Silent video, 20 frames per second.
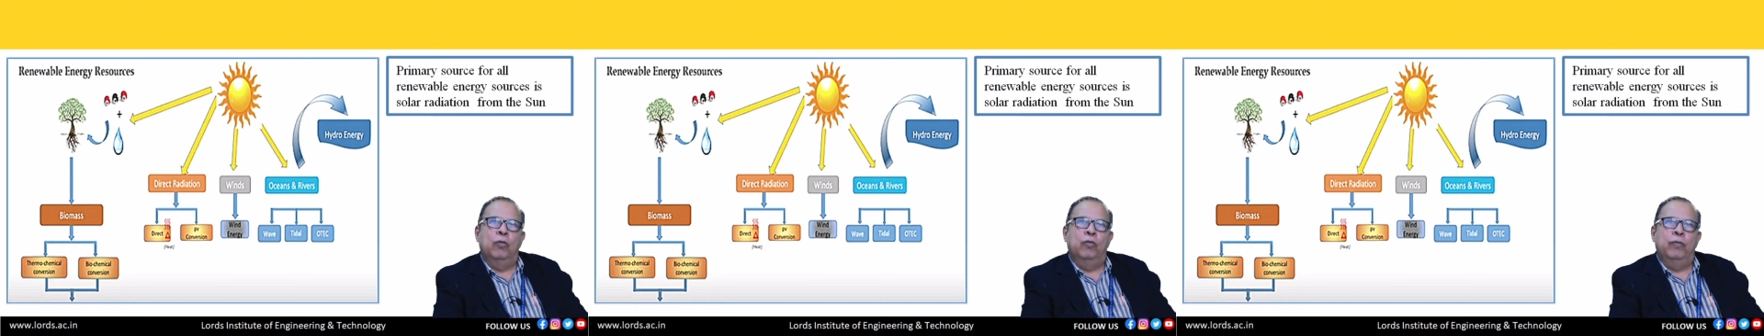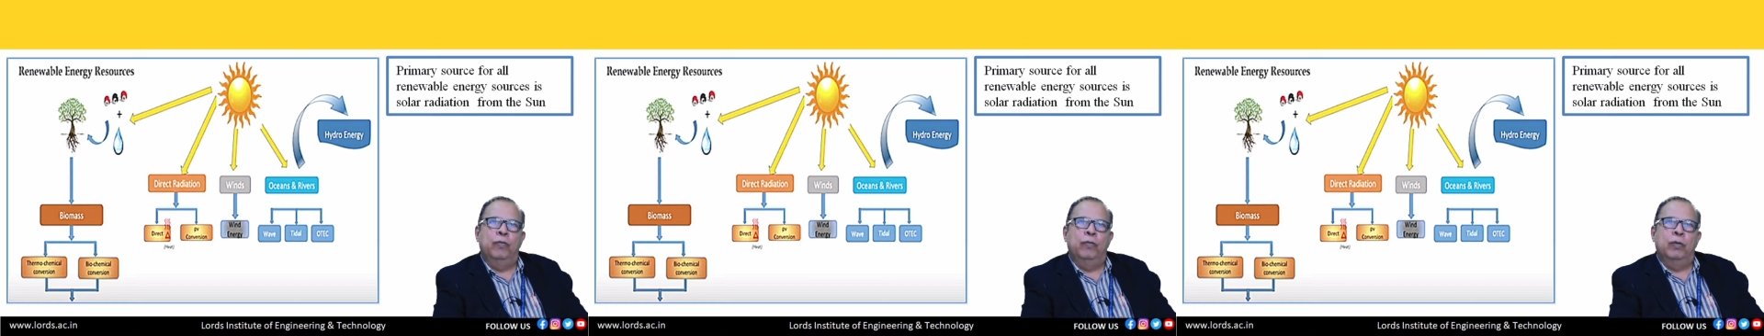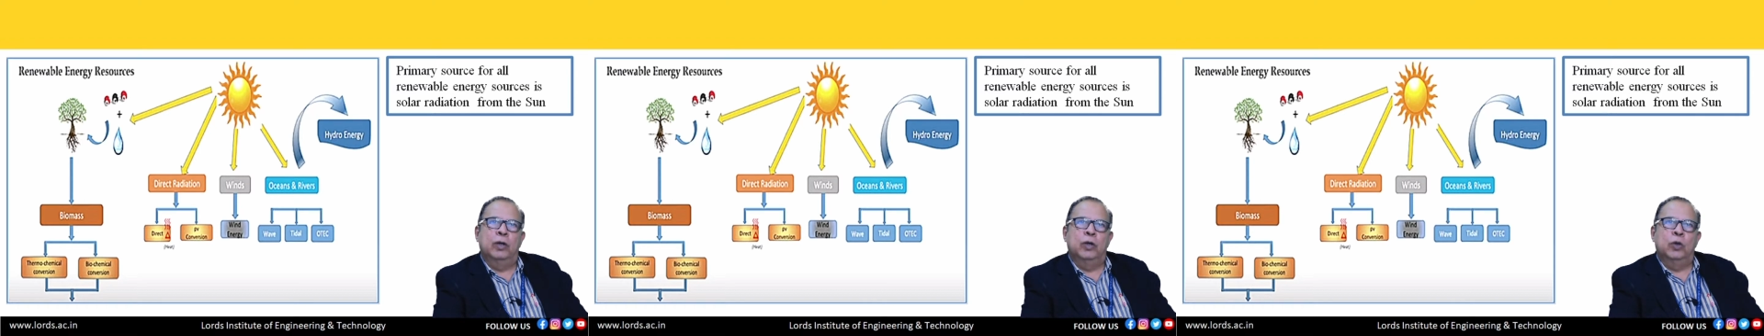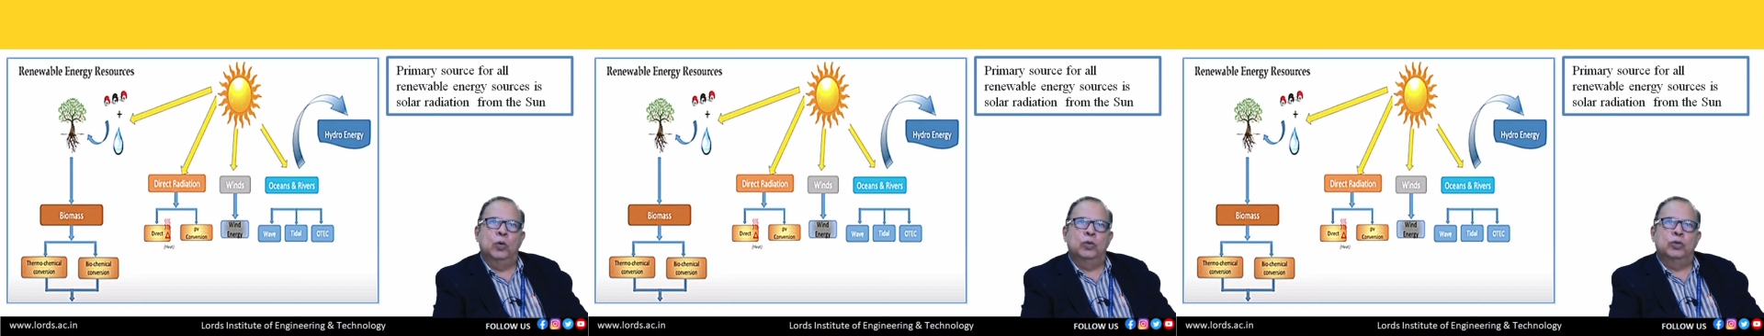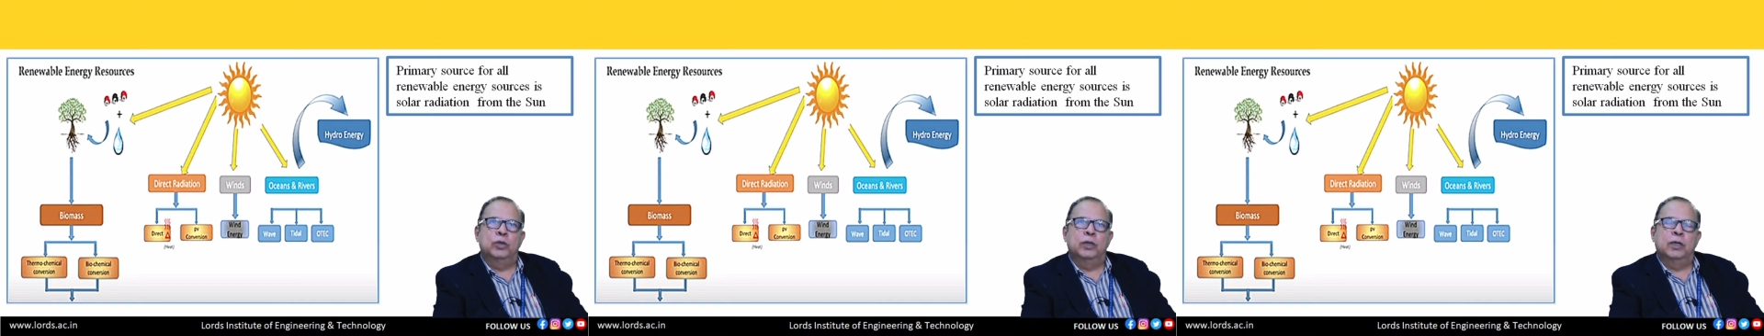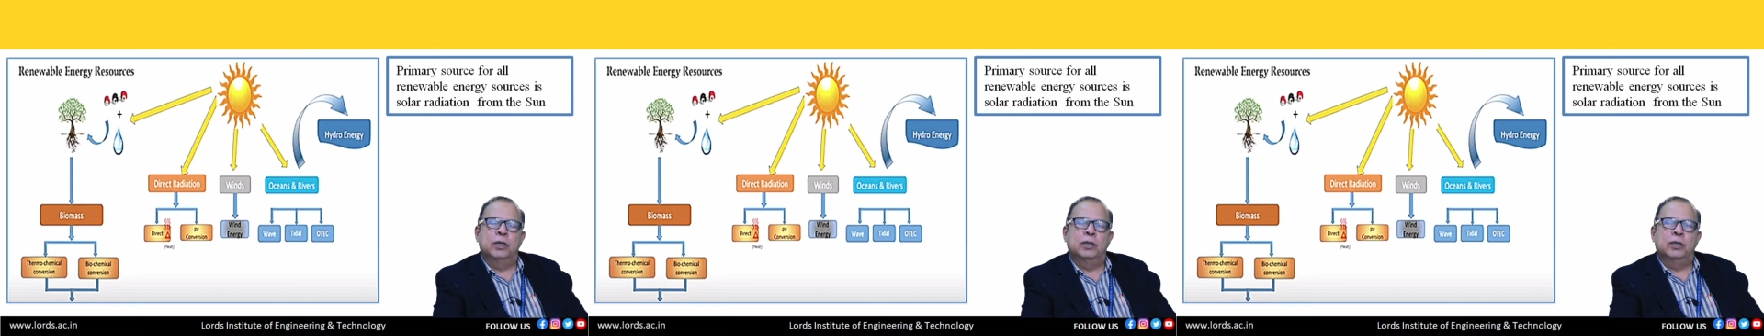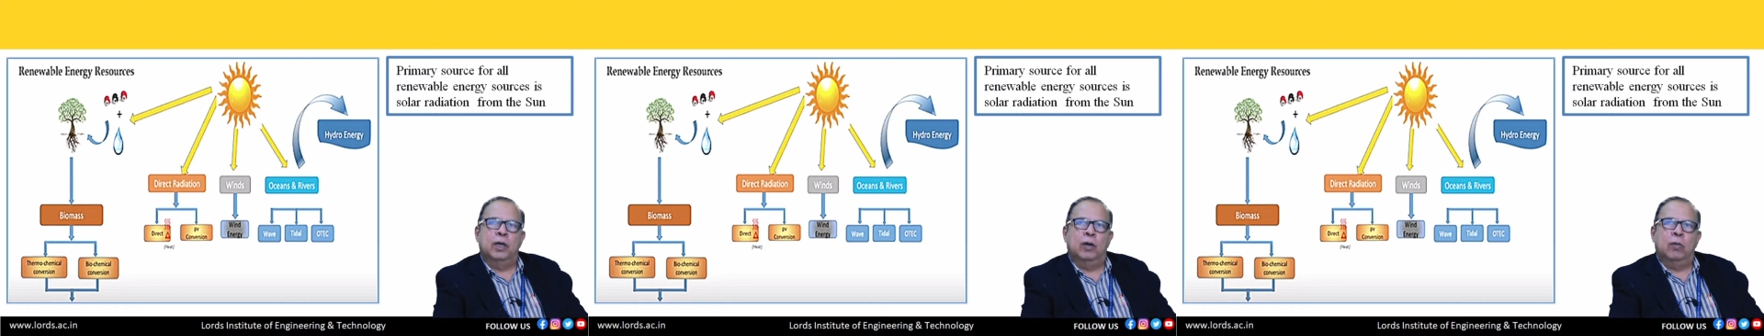using a
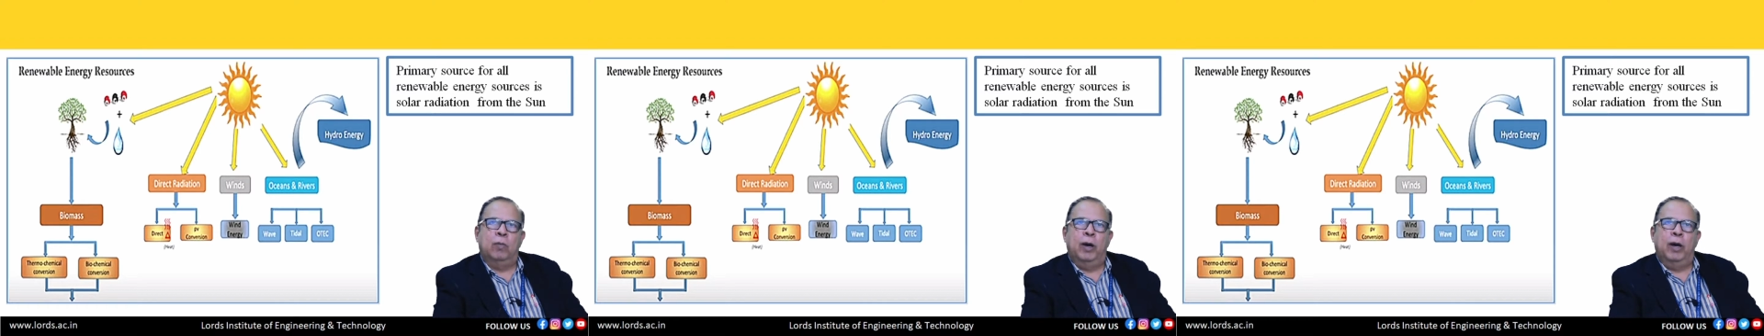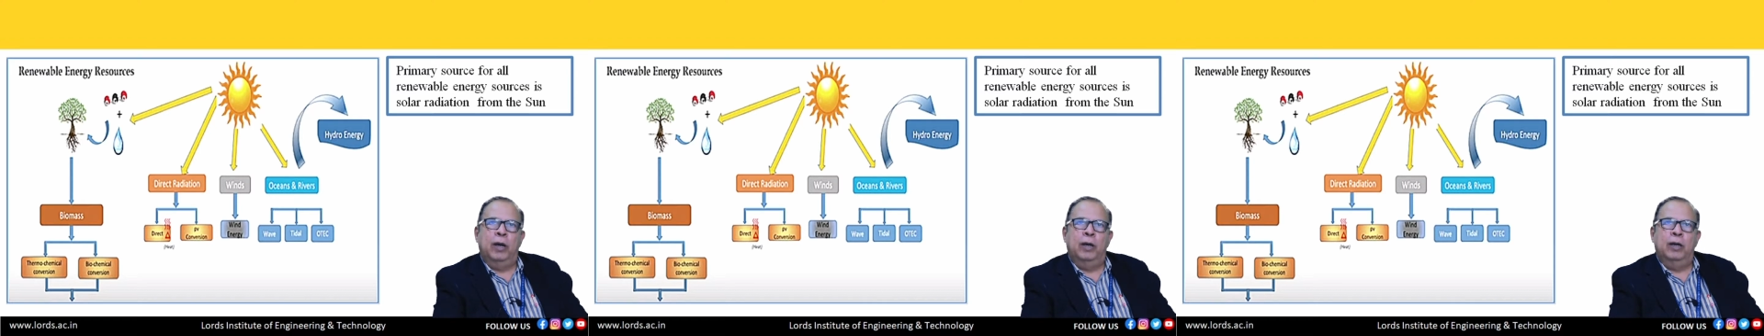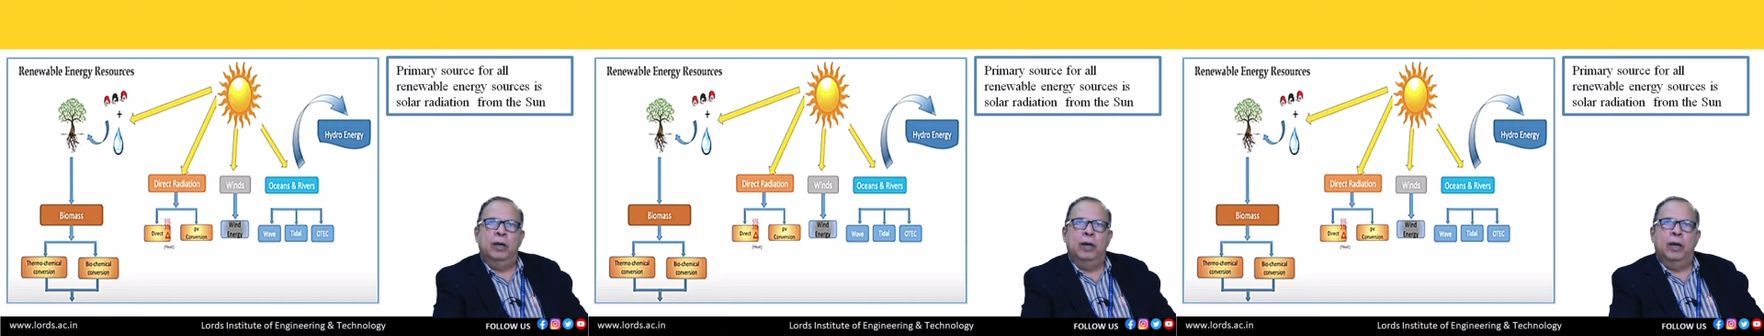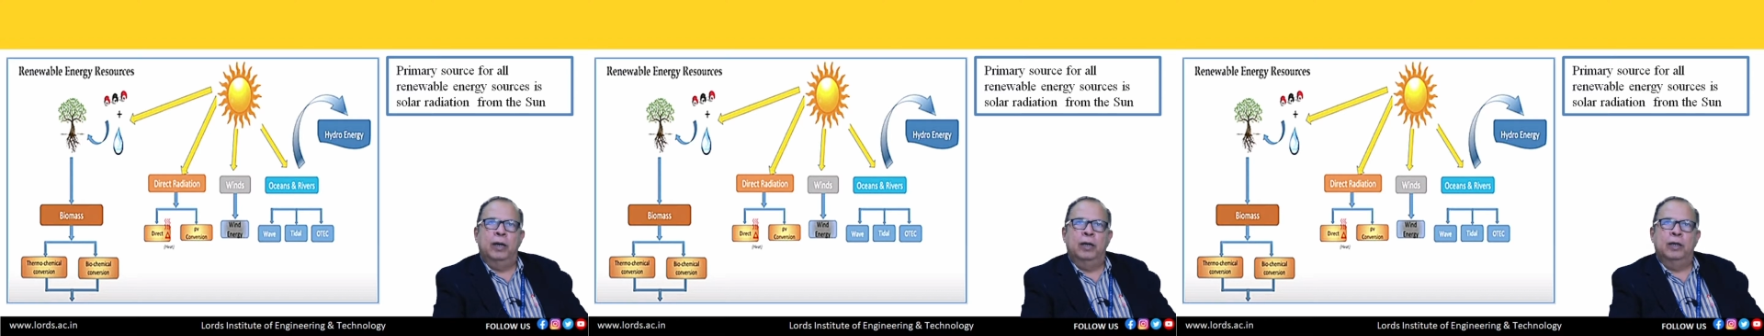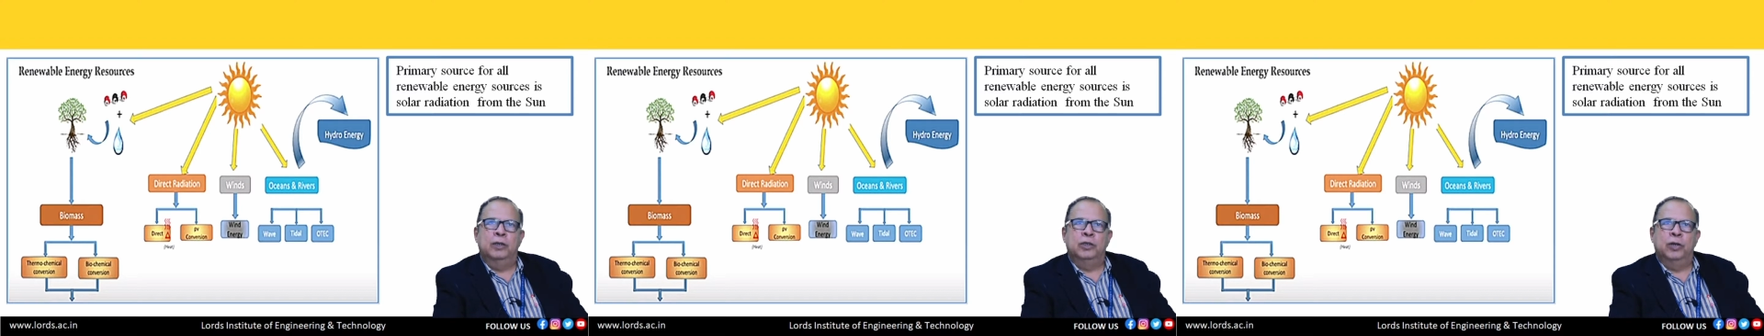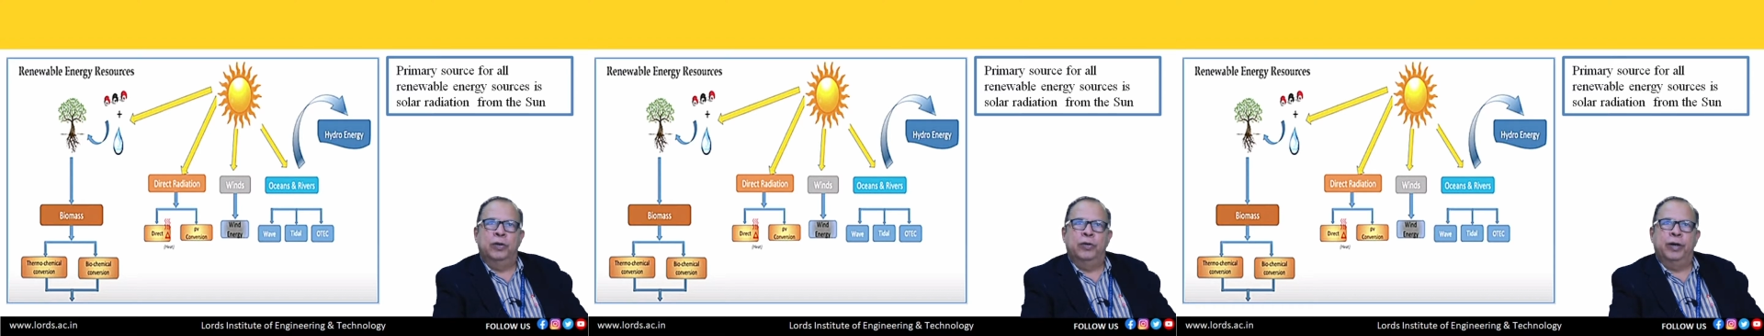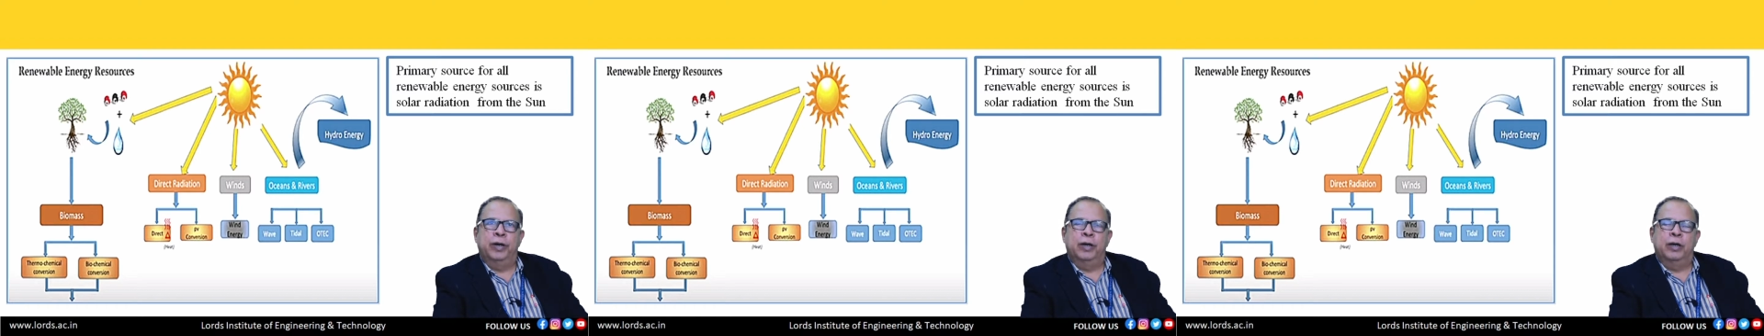turbine and
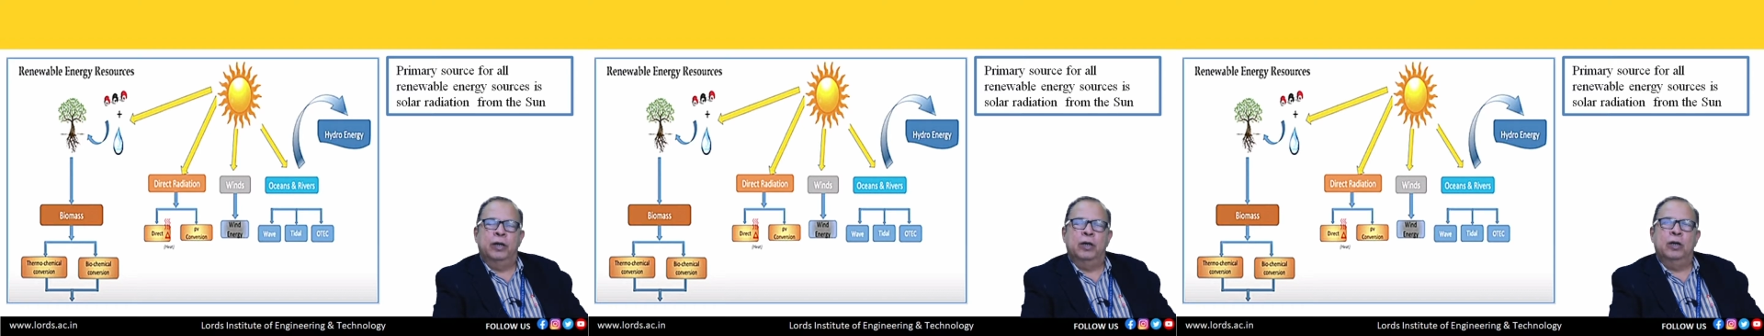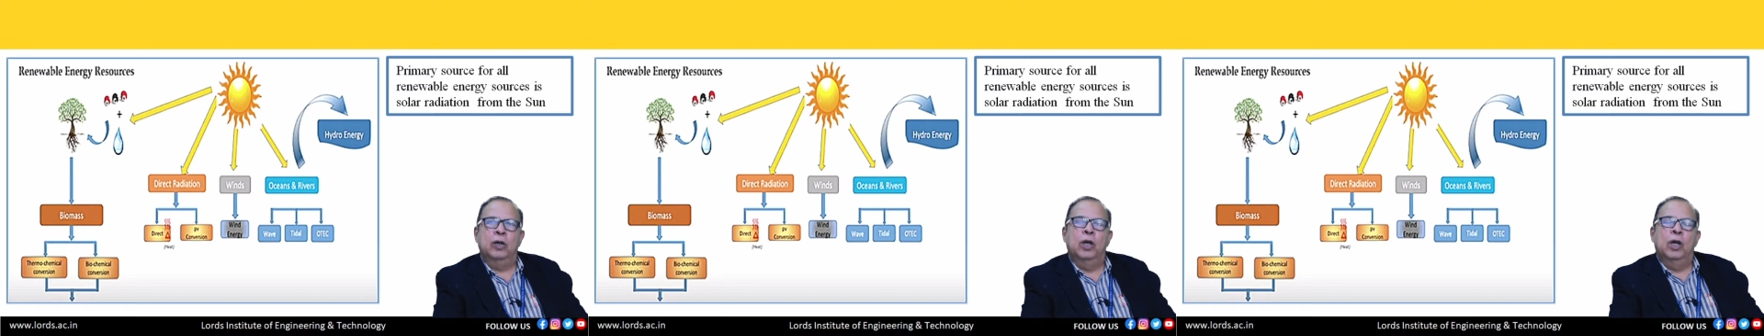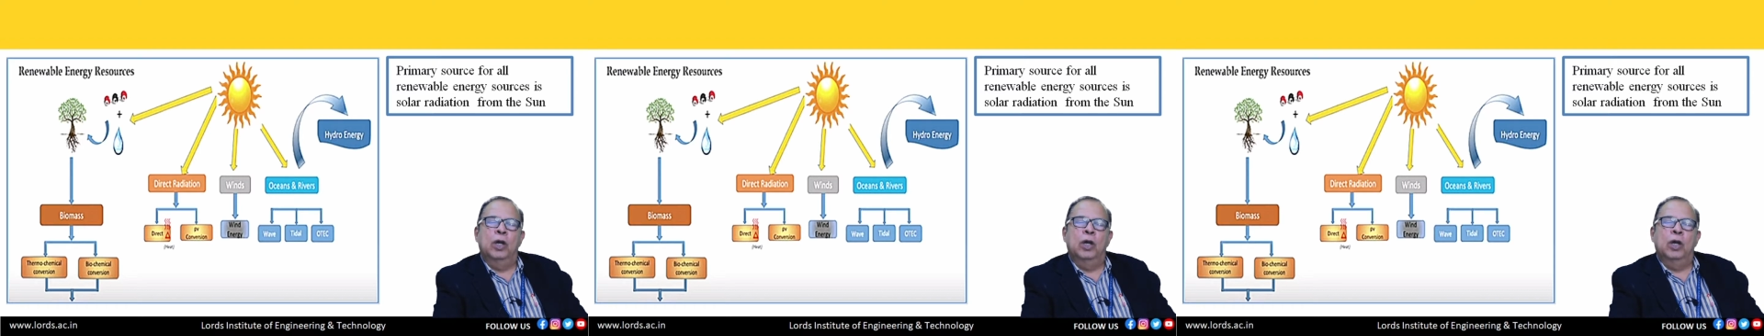generator,